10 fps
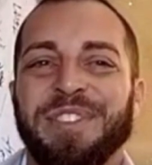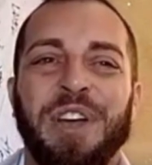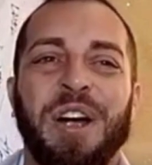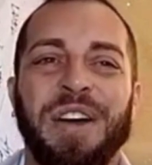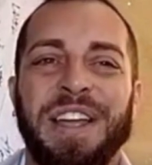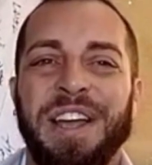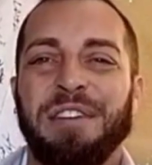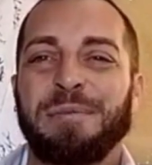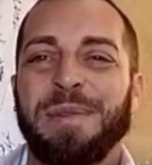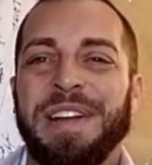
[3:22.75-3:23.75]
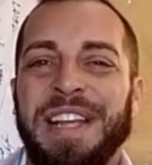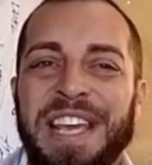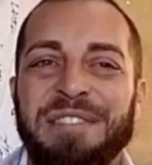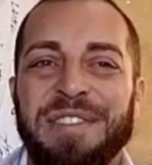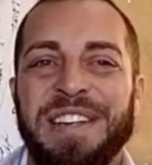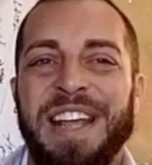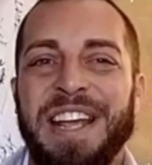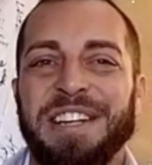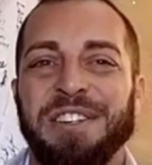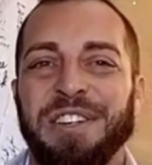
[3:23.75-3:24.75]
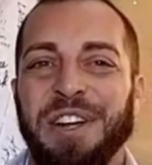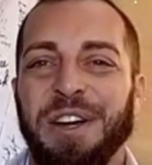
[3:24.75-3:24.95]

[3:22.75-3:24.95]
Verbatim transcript: sorry government, even nature